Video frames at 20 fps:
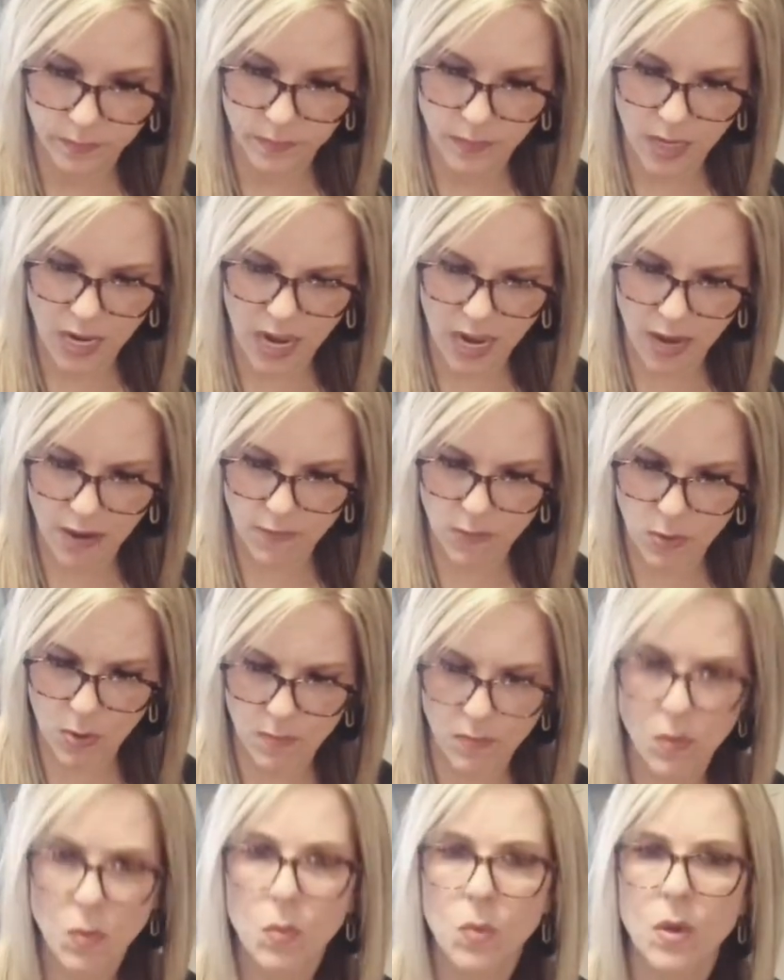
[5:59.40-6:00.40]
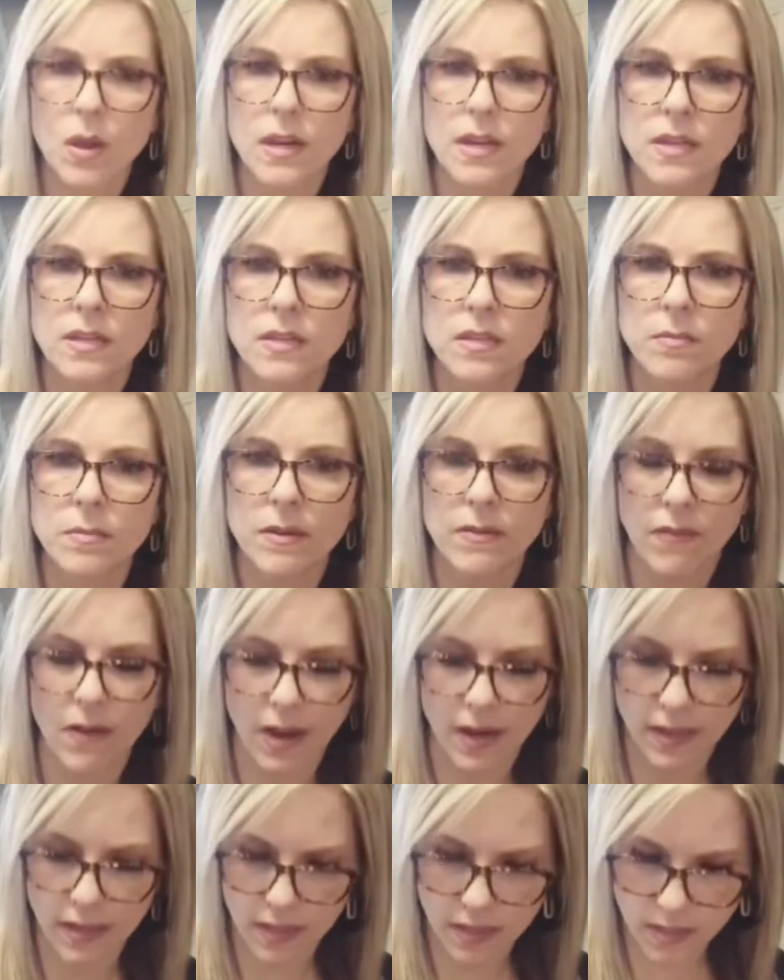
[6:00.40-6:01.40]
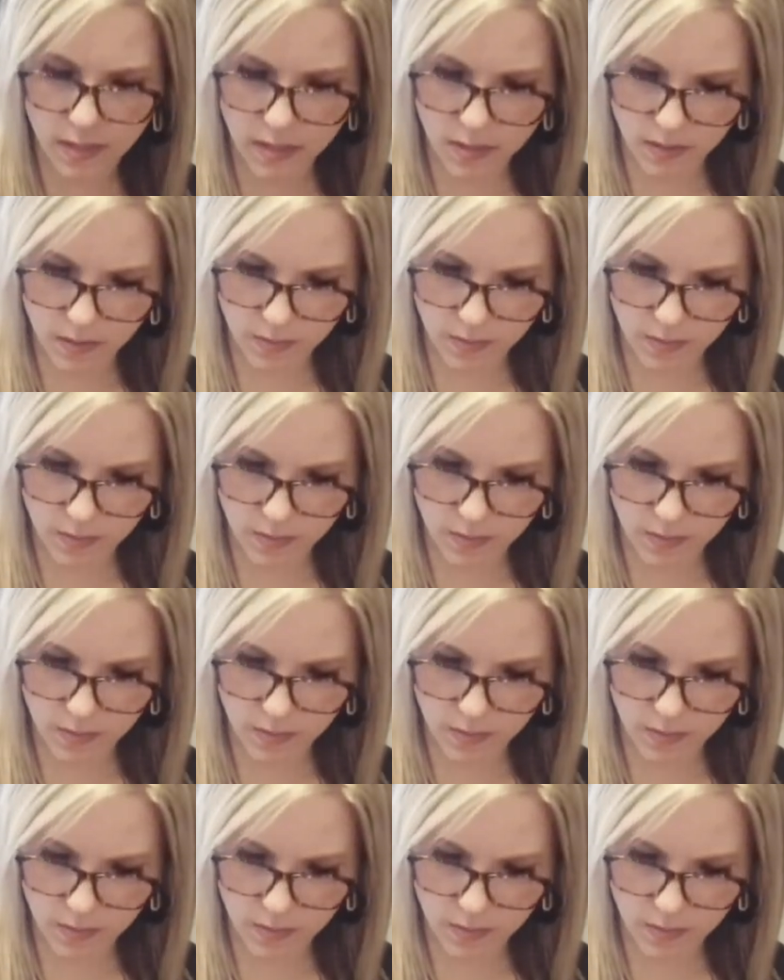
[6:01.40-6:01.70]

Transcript: Have you ever wanted to be violent?